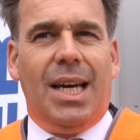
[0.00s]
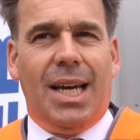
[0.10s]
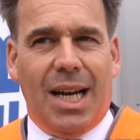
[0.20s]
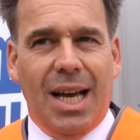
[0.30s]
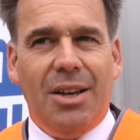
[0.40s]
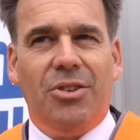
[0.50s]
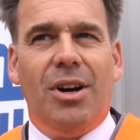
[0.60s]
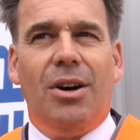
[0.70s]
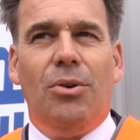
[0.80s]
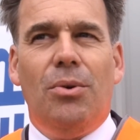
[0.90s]
In
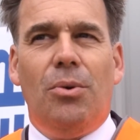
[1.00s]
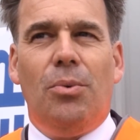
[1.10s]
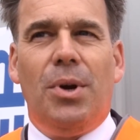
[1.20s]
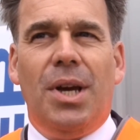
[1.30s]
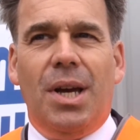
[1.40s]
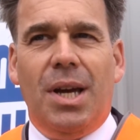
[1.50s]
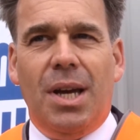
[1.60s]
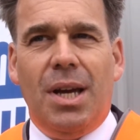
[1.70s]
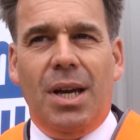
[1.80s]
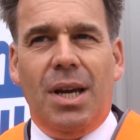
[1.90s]
Glasgow
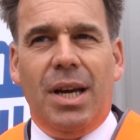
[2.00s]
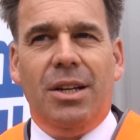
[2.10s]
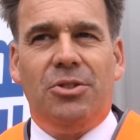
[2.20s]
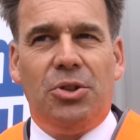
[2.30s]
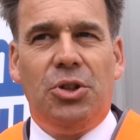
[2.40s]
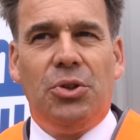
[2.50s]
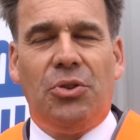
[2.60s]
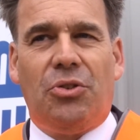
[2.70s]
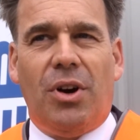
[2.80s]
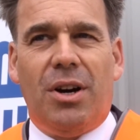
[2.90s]
we
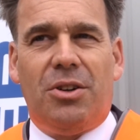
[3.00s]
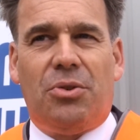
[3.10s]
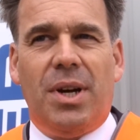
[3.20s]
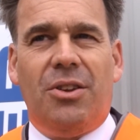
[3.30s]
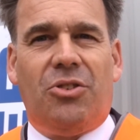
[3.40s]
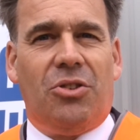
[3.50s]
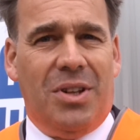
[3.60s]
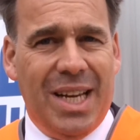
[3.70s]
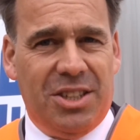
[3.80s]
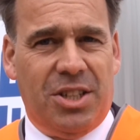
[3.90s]
introduce our trains
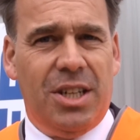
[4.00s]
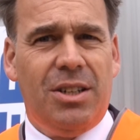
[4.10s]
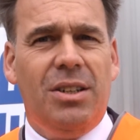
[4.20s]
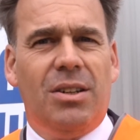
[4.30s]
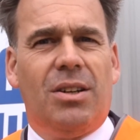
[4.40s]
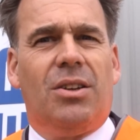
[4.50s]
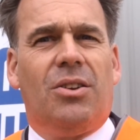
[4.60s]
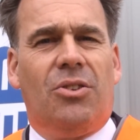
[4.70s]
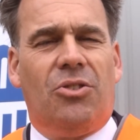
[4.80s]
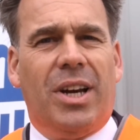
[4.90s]
next year,
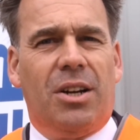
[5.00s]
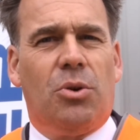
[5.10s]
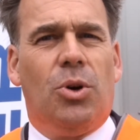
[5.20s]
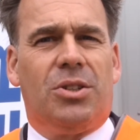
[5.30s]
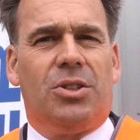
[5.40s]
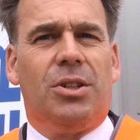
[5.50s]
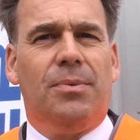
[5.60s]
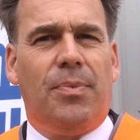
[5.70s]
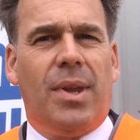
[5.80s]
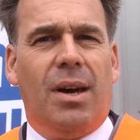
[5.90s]
second quarter,
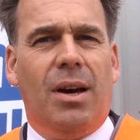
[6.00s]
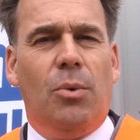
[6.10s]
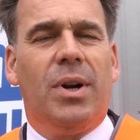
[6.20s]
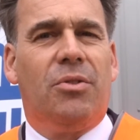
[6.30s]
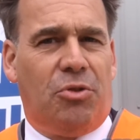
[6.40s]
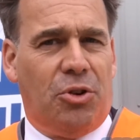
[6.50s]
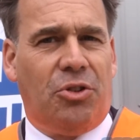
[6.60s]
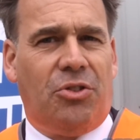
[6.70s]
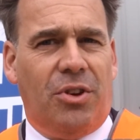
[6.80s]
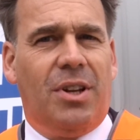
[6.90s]
with the
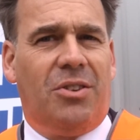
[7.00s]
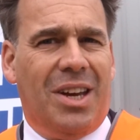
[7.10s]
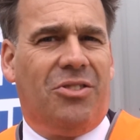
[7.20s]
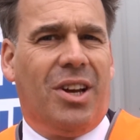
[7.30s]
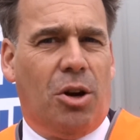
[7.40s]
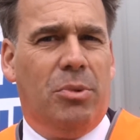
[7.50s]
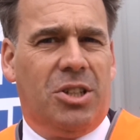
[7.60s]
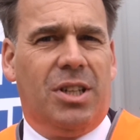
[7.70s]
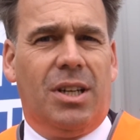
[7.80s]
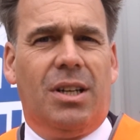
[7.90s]
first test and
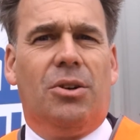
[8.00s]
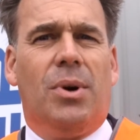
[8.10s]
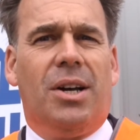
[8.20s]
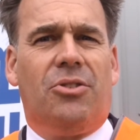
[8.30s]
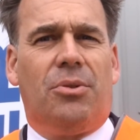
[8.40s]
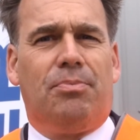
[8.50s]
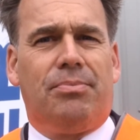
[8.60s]
commissioning rides.